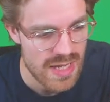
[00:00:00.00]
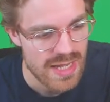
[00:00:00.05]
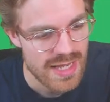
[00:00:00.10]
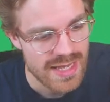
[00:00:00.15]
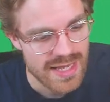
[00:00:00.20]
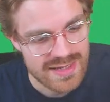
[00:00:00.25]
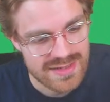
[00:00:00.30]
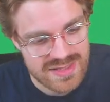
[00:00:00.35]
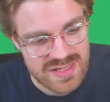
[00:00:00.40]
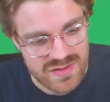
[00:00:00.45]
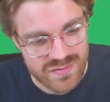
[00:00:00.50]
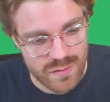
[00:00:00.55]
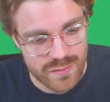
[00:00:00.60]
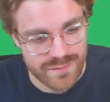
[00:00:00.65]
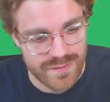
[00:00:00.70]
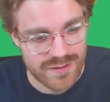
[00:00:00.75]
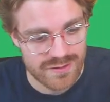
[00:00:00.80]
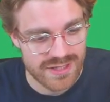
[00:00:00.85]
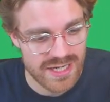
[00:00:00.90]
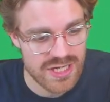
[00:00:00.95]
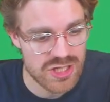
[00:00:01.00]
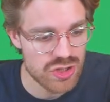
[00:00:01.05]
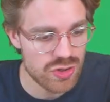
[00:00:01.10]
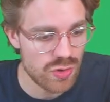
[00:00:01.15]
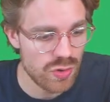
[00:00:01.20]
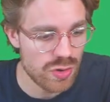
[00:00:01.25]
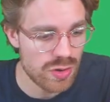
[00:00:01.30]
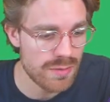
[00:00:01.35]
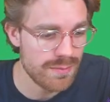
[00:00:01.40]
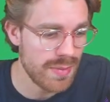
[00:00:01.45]
Is this for foundation
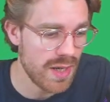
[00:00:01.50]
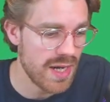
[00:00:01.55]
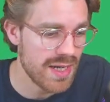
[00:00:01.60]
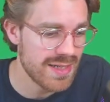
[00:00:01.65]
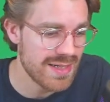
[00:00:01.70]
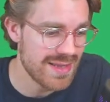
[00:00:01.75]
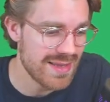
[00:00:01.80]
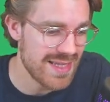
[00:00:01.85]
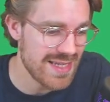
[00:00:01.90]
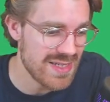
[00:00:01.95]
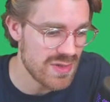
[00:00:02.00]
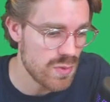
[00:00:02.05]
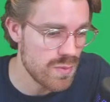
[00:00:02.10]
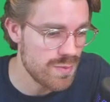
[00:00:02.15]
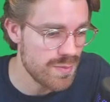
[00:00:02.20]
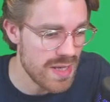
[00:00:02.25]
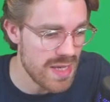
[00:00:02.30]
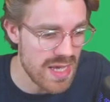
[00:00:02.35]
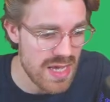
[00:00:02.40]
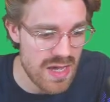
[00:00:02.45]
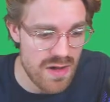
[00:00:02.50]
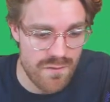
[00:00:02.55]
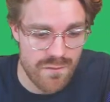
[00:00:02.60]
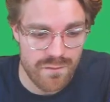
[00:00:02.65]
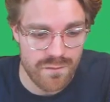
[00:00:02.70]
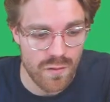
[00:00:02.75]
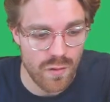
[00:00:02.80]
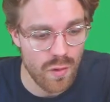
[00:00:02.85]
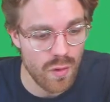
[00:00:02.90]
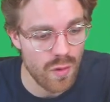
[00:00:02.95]
or combined? This would be
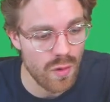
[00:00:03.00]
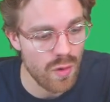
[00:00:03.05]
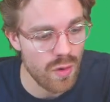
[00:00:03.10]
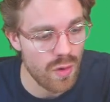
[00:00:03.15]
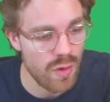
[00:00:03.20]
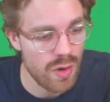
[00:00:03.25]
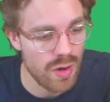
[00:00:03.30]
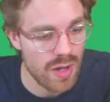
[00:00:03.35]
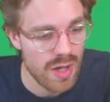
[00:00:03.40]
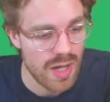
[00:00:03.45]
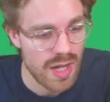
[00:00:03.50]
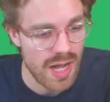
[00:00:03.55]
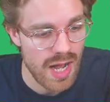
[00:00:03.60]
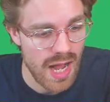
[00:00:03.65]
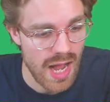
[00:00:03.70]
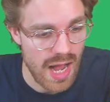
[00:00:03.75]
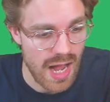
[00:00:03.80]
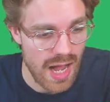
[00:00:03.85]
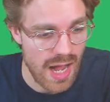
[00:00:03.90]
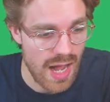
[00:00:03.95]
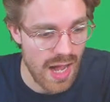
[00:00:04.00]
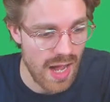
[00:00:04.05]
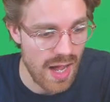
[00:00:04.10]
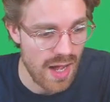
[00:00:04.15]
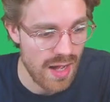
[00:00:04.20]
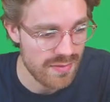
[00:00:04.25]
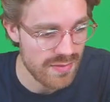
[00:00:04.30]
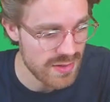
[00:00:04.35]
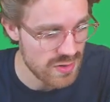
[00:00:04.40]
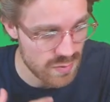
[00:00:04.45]
for
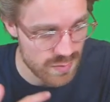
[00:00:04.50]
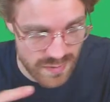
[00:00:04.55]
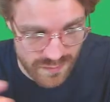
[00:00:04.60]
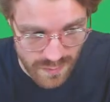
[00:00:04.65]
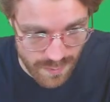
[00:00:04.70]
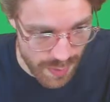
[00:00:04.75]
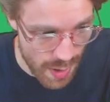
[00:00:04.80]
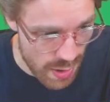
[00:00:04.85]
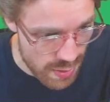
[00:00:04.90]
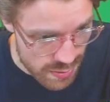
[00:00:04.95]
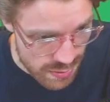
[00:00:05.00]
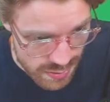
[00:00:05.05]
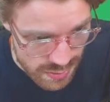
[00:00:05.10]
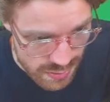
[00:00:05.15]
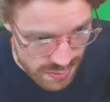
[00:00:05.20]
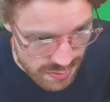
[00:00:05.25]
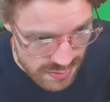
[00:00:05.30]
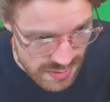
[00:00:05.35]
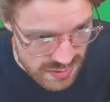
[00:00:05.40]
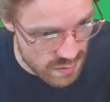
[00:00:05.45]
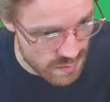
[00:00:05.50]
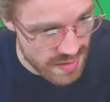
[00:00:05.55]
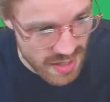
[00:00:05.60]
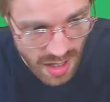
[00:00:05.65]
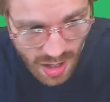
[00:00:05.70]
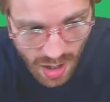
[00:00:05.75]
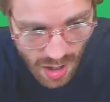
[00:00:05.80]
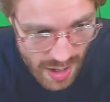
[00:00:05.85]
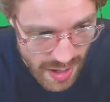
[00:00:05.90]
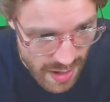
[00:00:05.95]
both. This would be
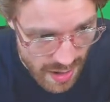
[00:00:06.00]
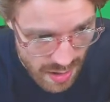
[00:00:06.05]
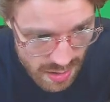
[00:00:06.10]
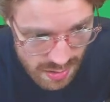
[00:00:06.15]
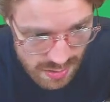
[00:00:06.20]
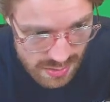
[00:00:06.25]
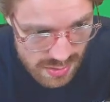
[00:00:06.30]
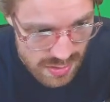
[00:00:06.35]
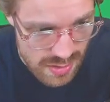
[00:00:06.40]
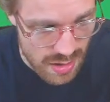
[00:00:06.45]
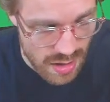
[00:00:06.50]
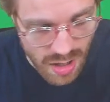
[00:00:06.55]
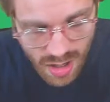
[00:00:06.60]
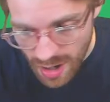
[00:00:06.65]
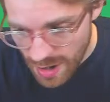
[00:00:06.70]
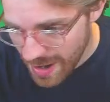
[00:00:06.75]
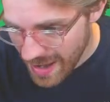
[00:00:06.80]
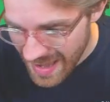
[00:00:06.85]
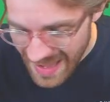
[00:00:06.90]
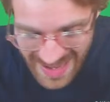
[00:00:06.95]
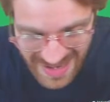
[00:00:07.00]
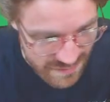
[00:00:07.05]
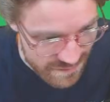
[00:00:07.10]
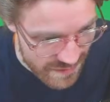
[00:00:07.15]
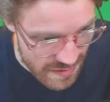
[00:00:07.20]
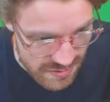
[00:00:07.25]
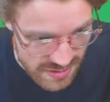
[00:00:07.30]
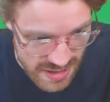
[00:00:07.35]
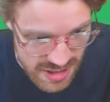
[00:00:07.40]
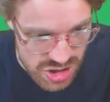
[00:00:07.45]
higher and
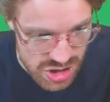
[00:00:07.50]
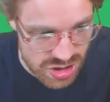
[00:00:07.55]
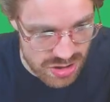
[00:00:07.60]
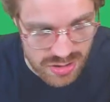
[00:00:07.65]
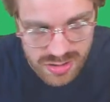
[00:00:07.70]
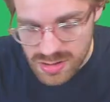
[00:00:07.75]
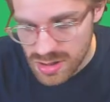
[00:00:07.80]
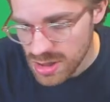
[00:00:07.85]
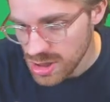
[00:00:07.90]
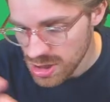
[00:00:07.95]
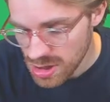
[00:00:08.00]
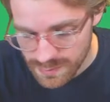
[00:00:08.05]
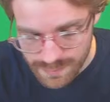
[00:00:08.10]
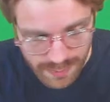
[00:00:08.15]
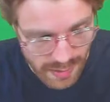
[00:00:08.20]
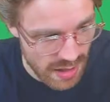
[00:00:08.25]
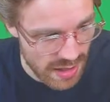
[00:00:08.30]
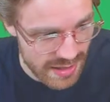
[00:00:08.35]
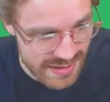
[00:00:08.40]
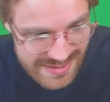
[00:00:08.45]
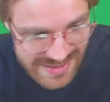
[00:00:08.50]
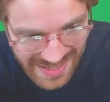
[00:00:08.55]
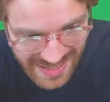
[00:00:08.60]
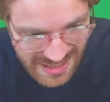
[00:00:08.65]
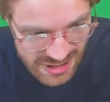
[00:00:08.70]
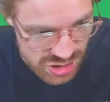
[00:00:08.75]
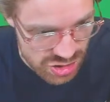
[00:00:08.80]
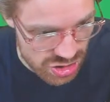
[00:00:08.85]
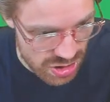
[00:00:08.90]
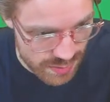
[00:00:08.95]
foundation, combined
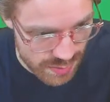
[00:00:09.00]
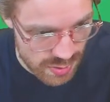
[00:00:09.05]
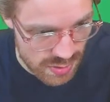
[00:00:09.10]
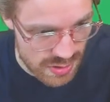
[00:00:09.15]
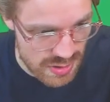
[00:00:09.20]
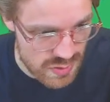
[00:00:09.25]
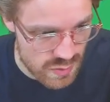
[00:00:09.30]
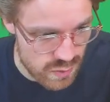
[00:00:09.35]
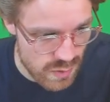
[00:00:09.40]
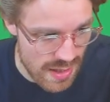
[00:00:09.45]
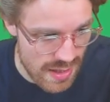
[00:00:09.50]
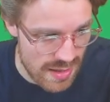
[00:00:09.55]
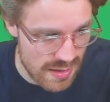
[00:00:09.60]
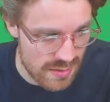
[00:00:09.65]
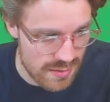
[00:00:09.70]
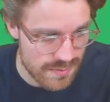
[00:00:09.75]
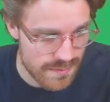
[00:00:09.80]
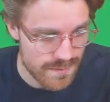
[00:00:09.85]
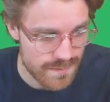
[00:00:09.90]
and triple as well.